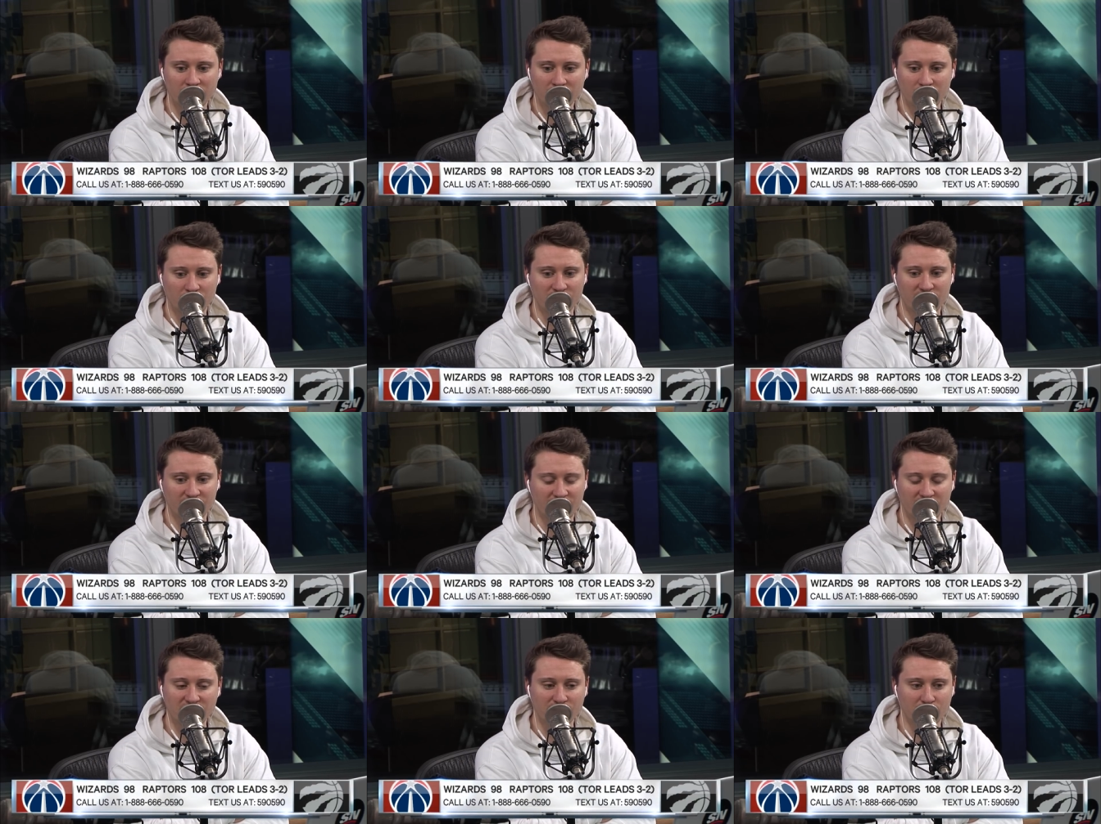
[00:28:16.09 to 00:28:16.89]
with
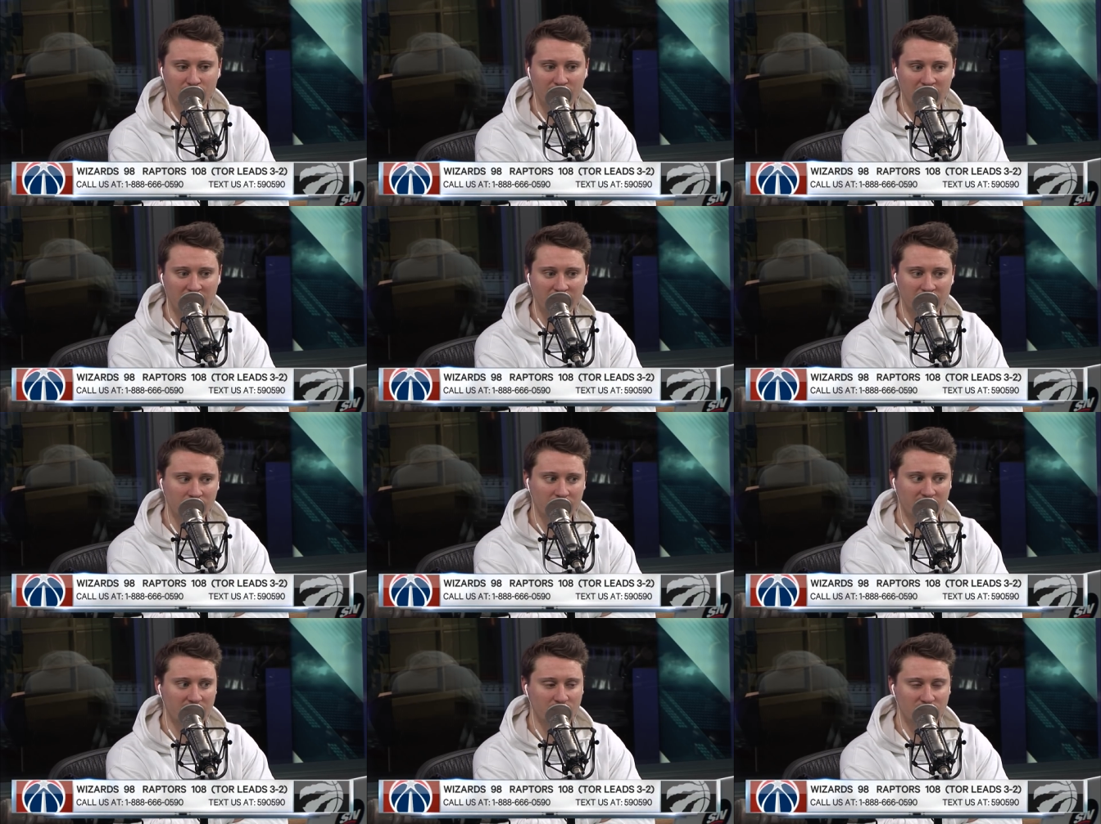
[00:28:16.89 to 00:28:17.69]
defensive rebounding.
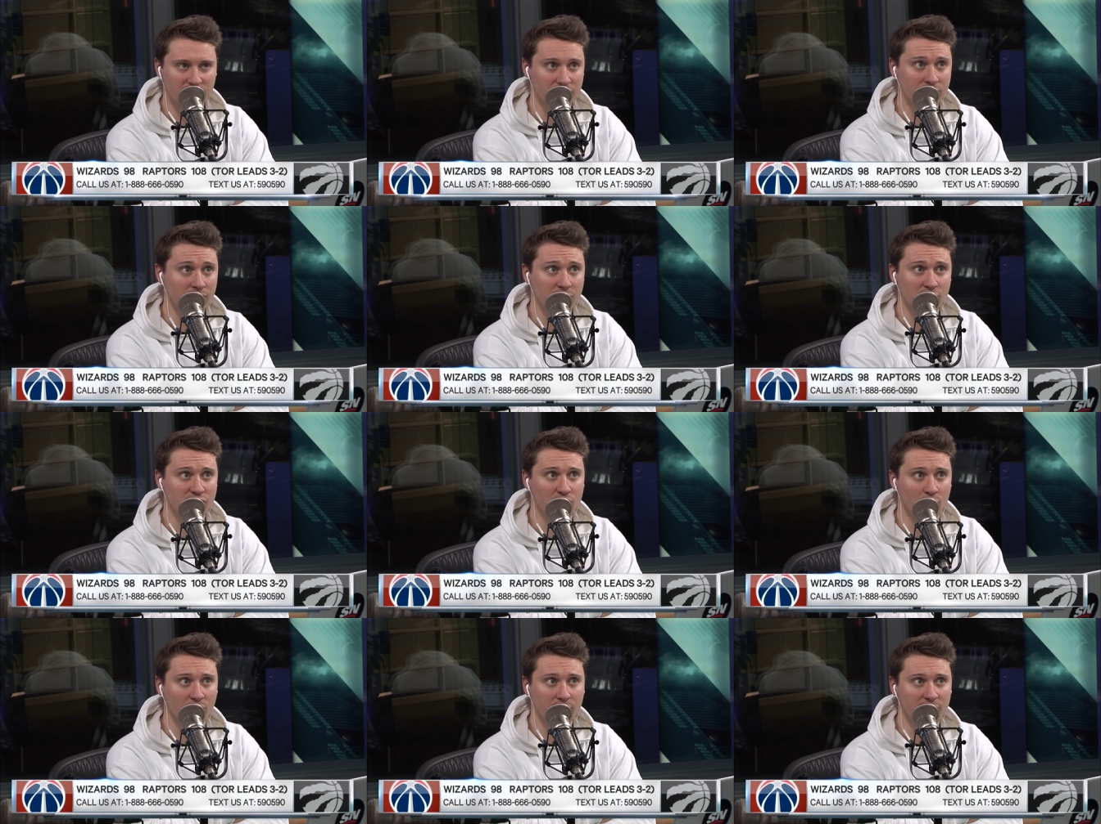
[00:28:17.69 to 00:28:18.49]
Like he was in he was
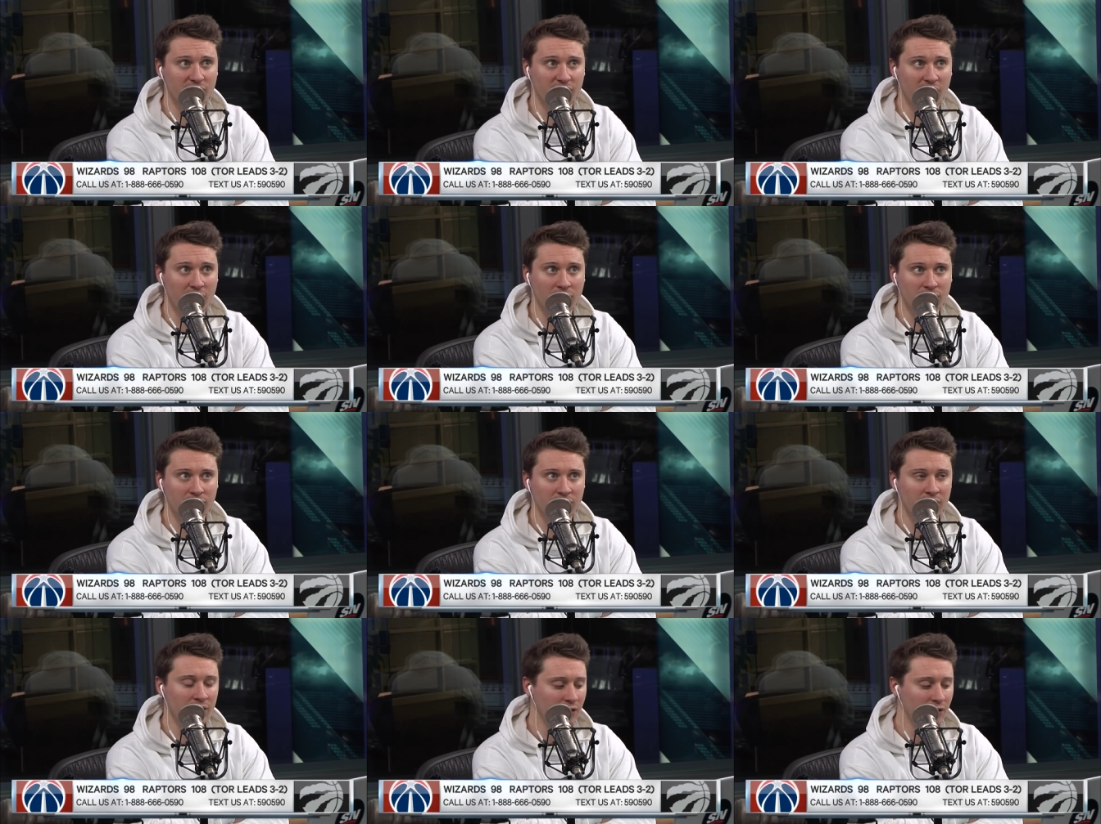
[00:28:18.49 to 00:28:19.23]
nowhere to be found.